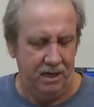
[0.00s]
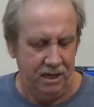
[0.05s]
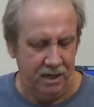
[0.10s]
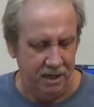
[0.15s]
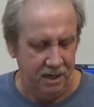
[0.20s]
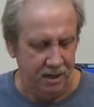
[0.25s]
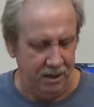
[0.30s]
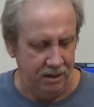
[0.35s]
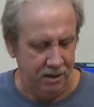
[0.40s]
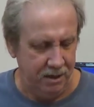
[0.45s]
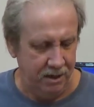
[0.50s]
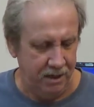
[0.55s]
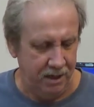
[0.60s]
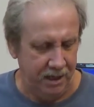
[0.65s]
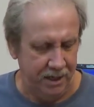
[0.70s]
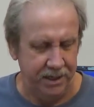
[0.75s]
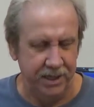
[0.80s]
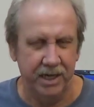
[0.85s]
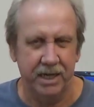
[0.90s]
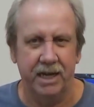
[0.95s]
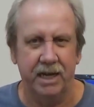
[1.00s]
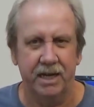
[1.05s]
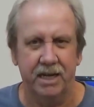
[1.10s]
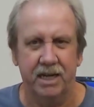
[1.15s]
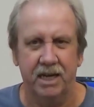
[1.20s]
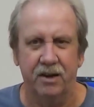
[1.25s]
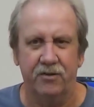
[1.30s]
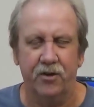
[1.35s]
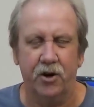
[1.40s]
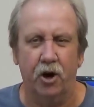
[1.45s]
Uh, I did get
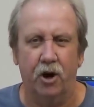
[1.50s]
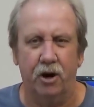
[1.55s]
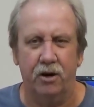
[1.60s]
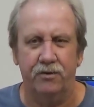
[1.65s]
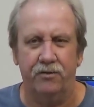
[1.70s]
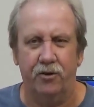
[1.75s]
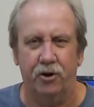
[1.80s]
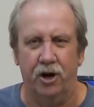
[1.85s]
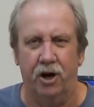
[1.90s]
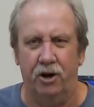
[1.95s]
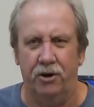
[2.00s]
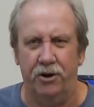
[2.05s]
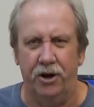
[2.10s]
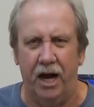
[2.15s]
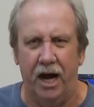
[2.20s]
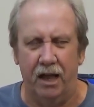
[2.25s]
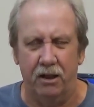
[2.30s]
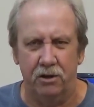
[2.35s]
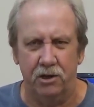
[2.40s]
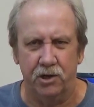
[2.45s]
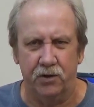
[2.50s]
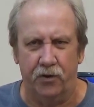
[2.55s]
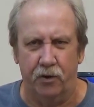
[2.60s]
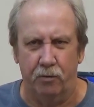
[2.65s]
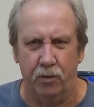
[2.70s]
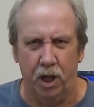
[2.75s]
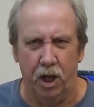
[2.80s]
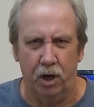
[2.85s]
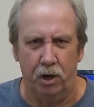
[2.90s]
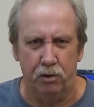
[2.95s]
a gift card for $100
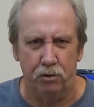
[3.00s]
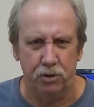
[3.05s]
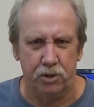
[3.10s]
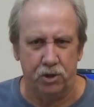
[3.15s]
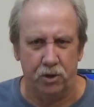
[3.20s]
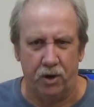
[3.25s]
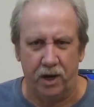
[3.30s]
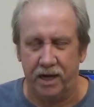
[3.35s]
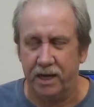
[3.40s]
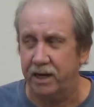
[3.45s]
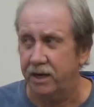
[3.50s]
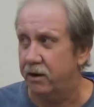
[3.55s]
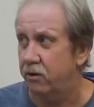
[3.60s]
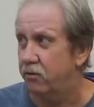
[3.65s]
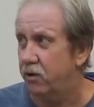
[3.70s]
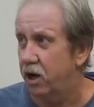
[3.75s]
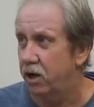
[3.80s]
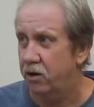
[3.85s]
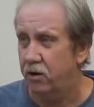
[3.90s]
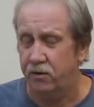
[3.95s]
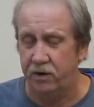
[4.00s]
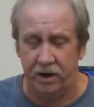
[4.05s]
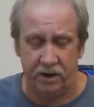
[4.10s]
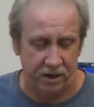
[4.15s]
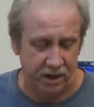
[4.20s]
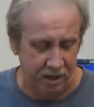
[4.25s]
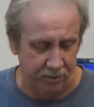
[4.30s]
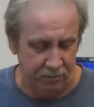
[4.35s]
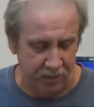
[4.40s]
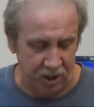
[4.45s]
from Lowe's so I can go run over there
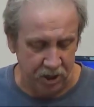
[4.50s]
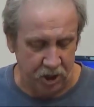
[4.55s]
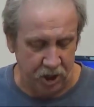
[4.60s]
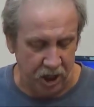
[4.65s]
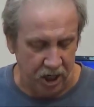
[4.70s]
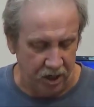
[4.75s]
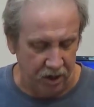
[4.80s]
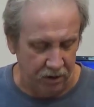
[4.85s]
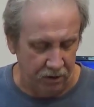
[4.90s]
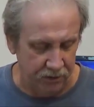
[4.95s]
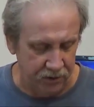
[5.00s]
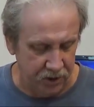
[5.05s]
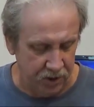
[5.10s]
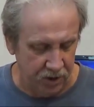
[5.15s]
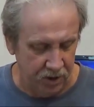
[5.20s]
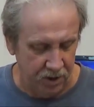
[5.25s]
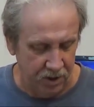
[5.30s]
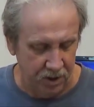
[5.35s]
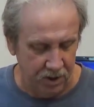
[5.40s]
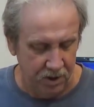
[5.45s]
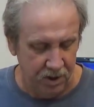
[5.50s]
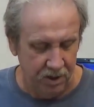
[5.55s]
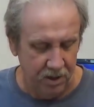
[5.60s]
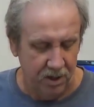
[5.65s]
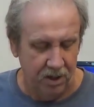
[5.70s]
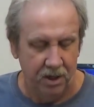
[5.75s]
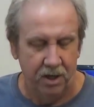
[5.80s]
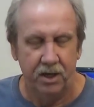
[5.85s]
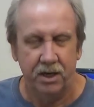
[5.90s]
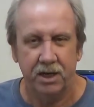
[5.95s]
and get my shelves
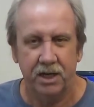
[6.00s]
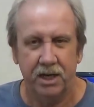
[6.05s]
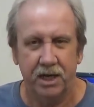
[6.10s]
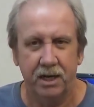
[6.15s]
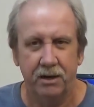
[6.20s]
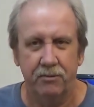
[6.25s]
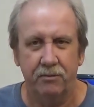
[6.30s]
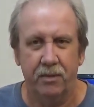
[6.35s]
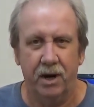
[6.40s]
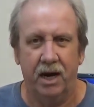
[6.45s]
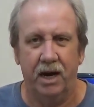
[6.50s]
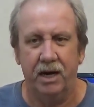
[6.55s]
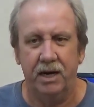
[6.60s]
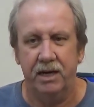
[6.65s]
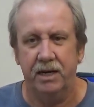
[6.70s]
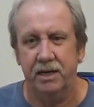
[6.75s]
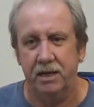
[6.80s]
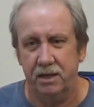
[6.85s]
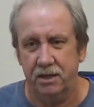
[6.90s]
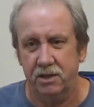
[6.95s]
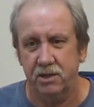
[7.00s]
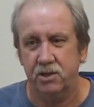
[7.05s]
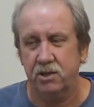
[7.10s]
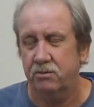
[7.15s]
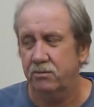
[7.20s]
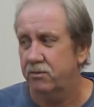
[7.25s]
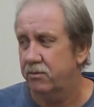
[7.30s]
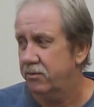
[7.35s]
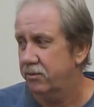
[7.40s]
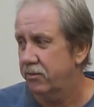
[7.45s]
and get my uh,
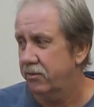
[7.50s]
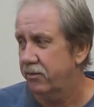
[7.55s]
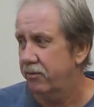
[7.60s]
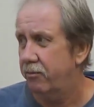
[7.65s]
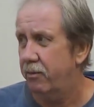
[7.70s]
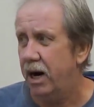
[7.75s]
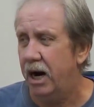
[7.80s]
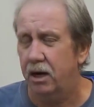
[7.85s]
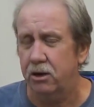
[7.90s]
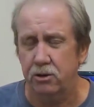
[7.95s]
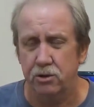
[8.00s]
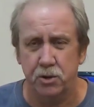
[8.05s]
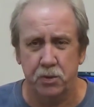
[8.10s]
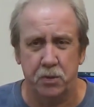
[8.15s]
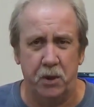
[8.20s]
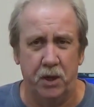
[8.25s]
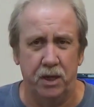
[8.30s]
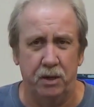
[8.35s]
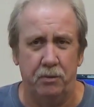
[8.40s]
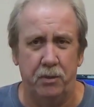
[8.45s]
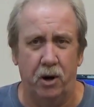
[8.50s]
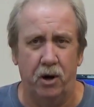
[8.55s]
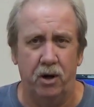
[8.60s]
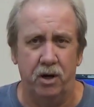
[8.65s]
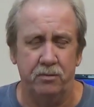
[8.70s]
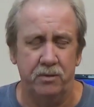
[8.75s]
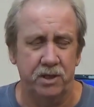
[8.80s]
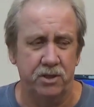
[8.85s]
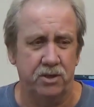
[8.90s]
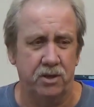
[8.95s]
models put up
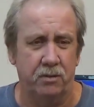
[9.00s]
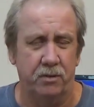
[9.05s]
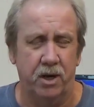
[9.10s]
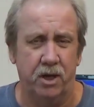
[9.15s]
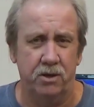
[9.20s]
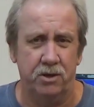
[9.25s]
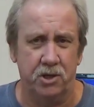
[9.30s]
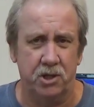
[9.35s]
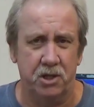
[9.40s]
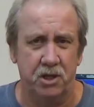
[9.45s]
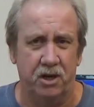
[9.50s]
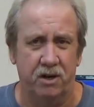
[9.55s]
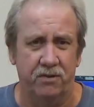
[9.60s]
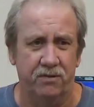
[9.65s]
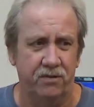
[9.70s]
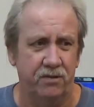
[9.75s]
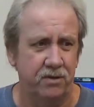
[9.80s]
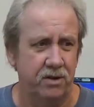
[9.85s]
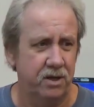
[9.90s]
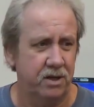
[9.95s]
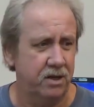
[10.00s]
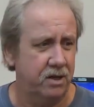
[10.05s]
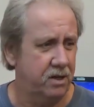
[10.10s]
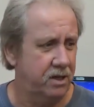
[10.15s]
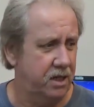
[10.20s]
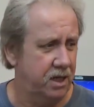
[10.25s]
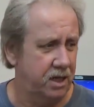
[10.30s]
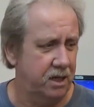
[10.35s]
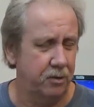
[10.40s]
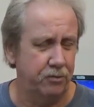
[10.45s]
on them and some other stuff.
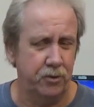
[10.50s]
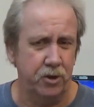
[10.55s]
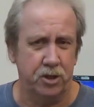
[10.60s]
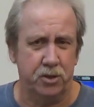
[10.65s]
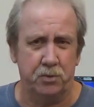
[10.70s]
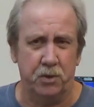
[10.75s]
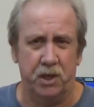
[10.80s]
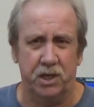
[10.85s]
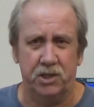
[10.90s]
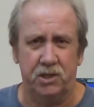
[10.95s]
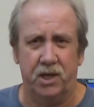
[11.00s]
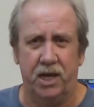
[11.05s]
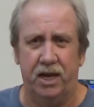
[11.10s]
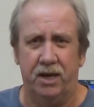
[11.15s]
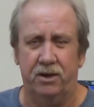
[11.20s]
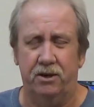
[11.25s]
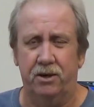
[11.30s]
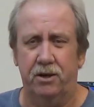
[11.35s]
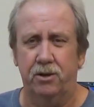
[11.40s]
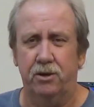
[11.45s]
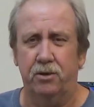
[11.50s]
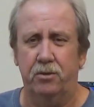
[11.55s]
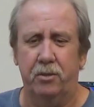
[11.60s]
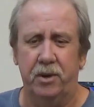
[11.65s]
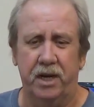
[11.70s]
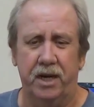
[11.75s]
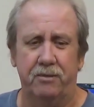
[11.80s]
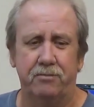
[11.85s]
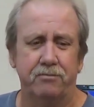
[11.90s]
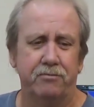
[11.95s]
Clean up this place down here a little
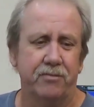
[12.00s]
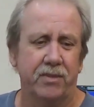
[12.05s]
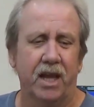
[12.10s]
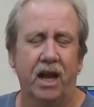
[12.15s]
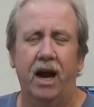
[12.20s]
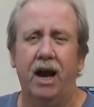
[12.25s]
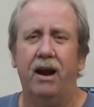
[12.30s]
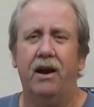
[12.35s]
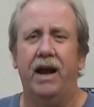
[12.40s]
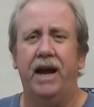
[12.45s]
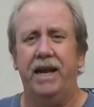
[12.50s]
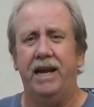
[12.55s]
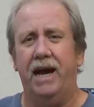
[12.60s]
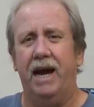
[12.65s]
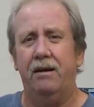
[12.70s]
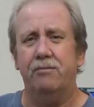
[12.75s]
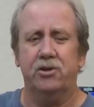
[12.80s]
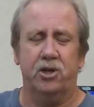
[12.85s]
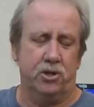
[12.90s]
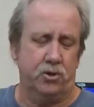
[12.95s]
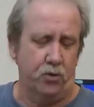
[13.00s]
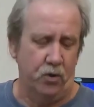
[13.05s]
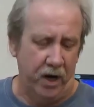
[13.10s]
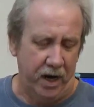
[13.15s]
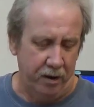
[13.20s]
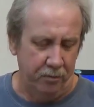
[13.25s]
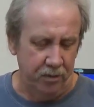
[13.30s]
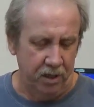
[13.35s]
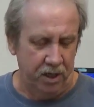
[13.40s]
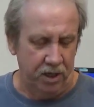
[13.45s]
bit. All right, I'm just
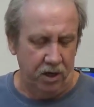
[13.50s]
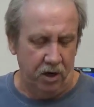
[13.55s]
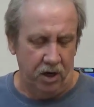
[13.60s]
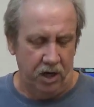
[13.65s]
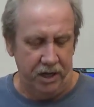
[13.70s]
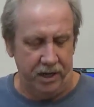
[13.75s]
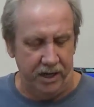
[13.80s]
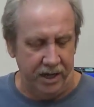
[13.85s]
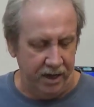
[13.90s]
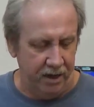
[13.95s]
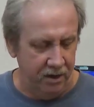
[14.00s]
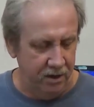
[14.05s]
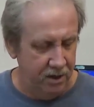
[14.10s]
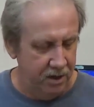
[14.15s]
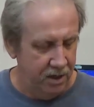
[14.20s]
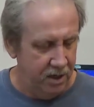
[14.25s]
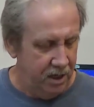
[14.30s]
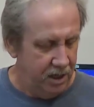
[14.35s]
rambling on now.